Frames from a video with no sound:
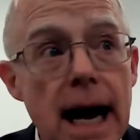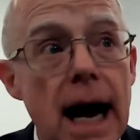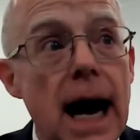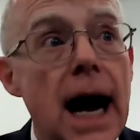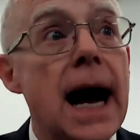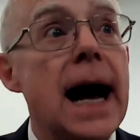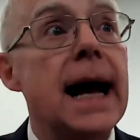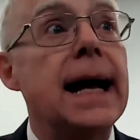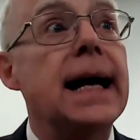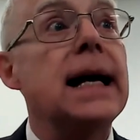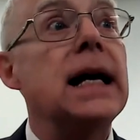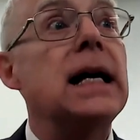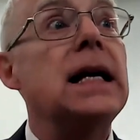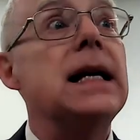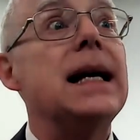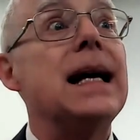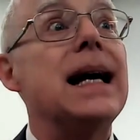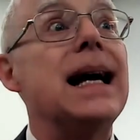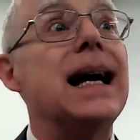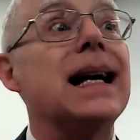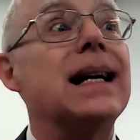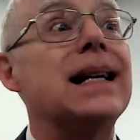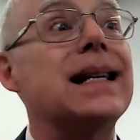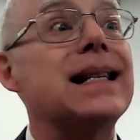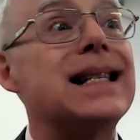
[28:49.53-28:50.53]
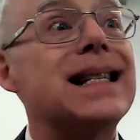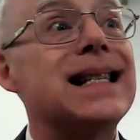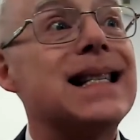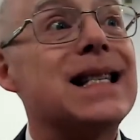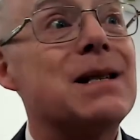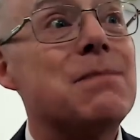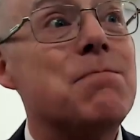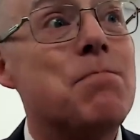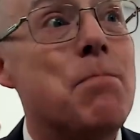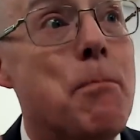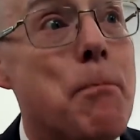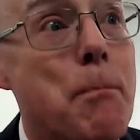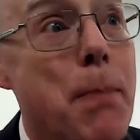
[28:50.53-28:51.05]
I can
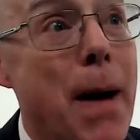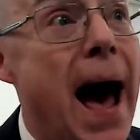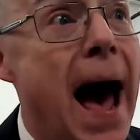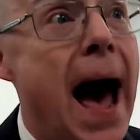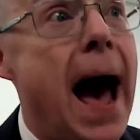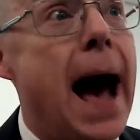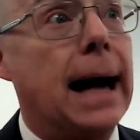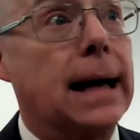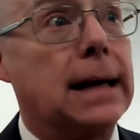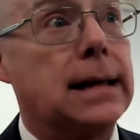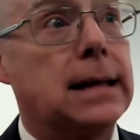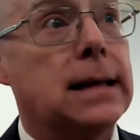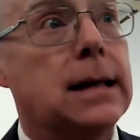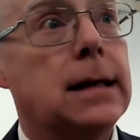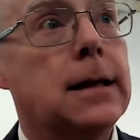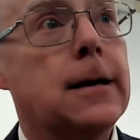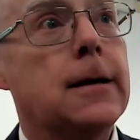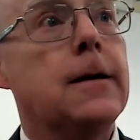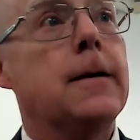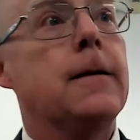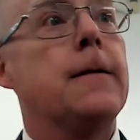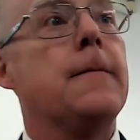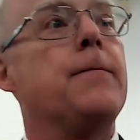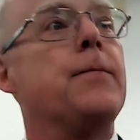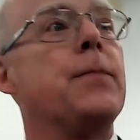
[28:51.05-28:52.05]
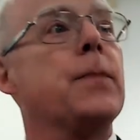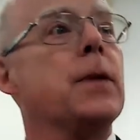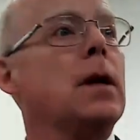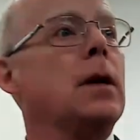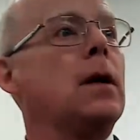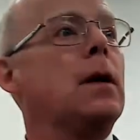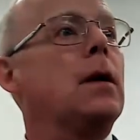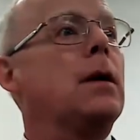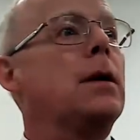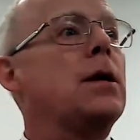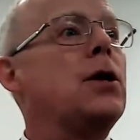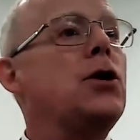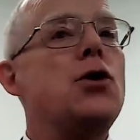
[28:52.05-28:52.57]
expect.
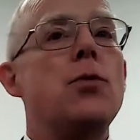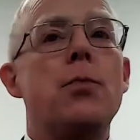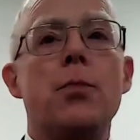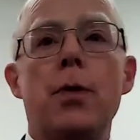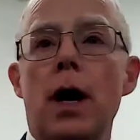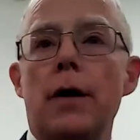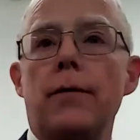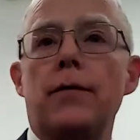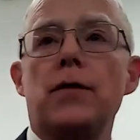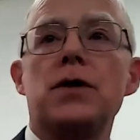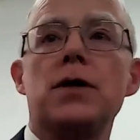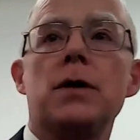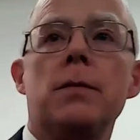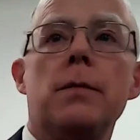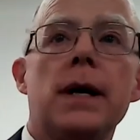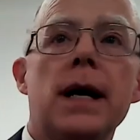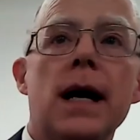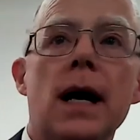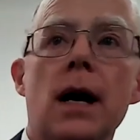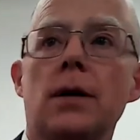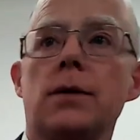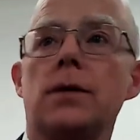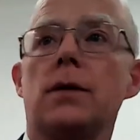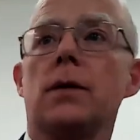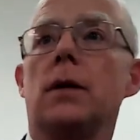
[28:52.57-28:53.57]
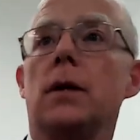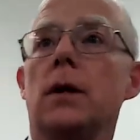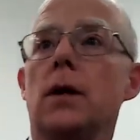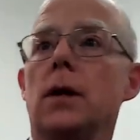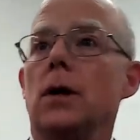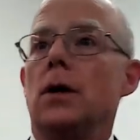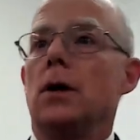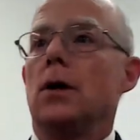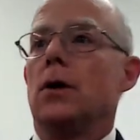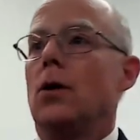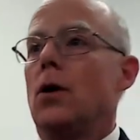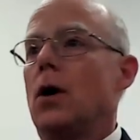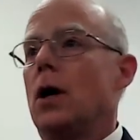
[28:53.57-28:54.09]
Then you pray for somebody else.
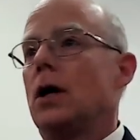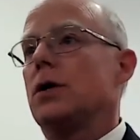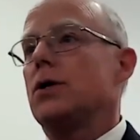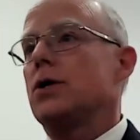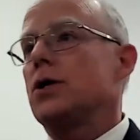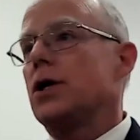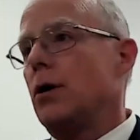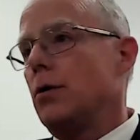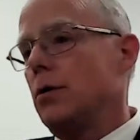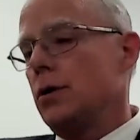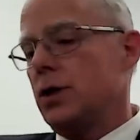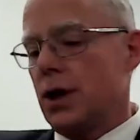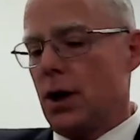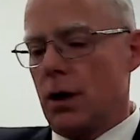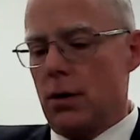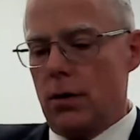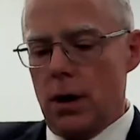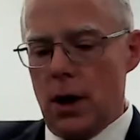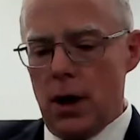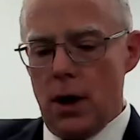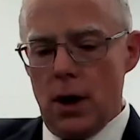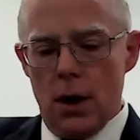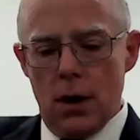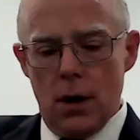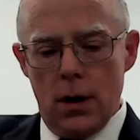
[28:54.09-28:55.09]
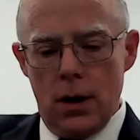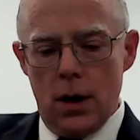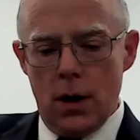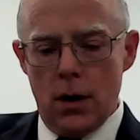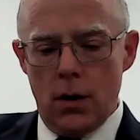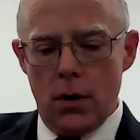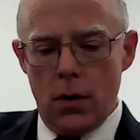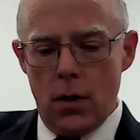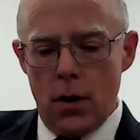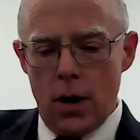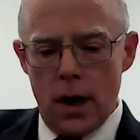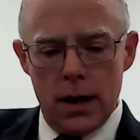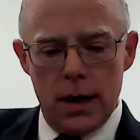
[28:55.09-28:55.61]
Lord, so and so, you know,
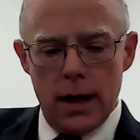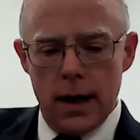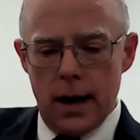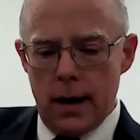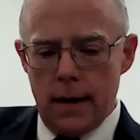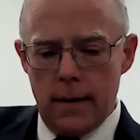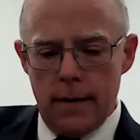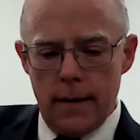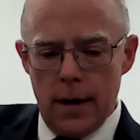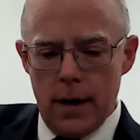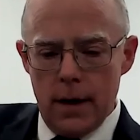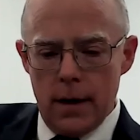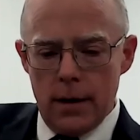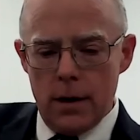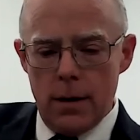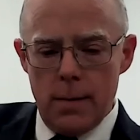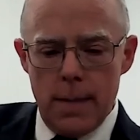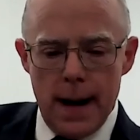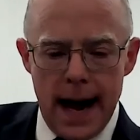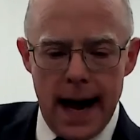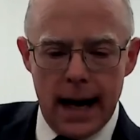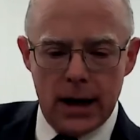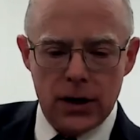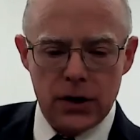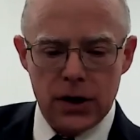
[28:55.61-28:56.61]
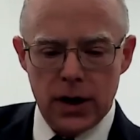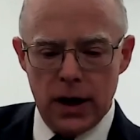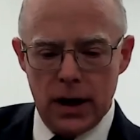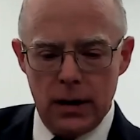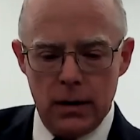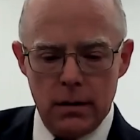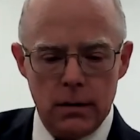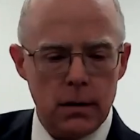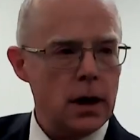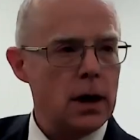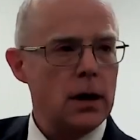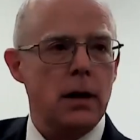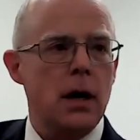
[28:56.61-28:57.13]
Lord, they're they're backslidden.
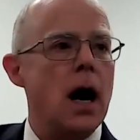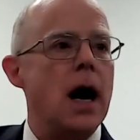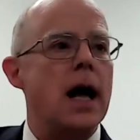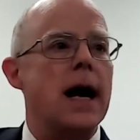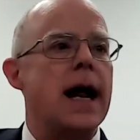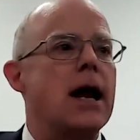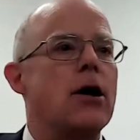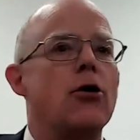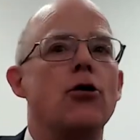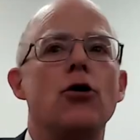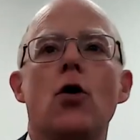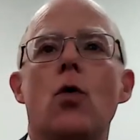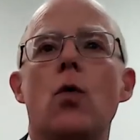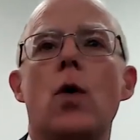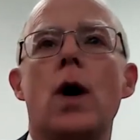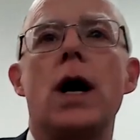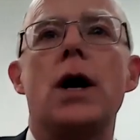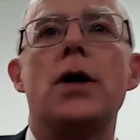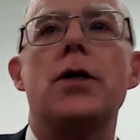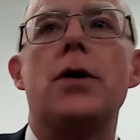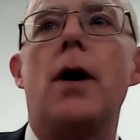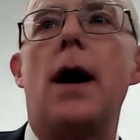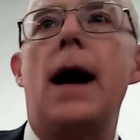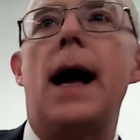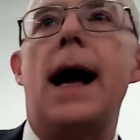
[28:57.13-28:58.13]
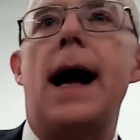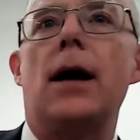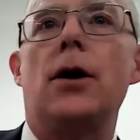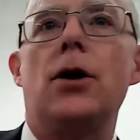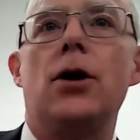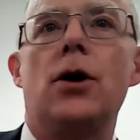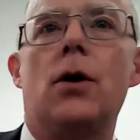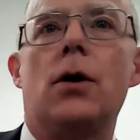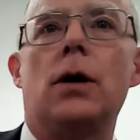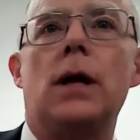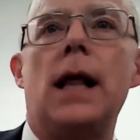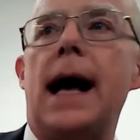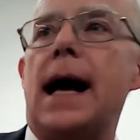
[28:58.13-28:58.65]
They're God, I don't know where they're at. You
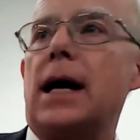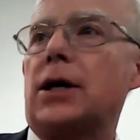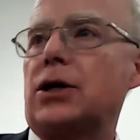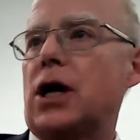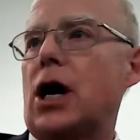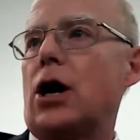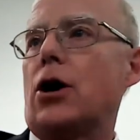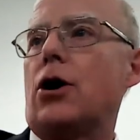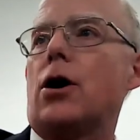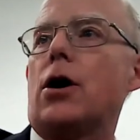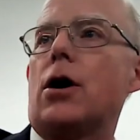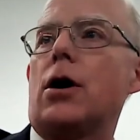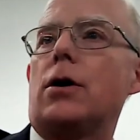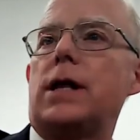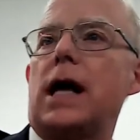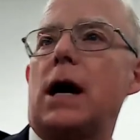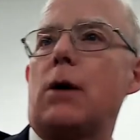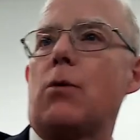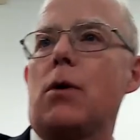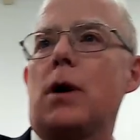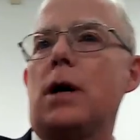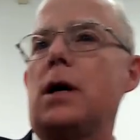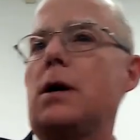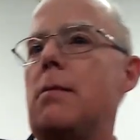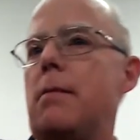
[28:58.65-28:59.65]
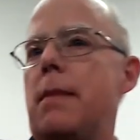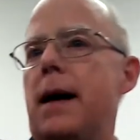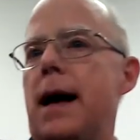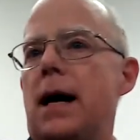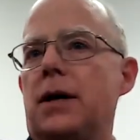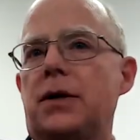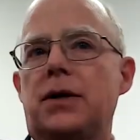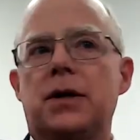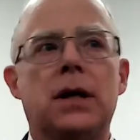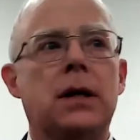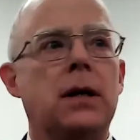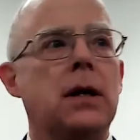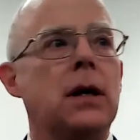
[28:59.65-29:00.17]
know, and last I heard, they were in a
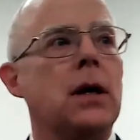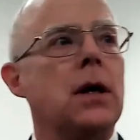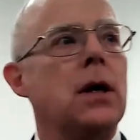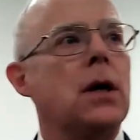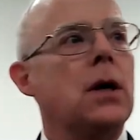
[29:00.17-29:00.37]
mess. And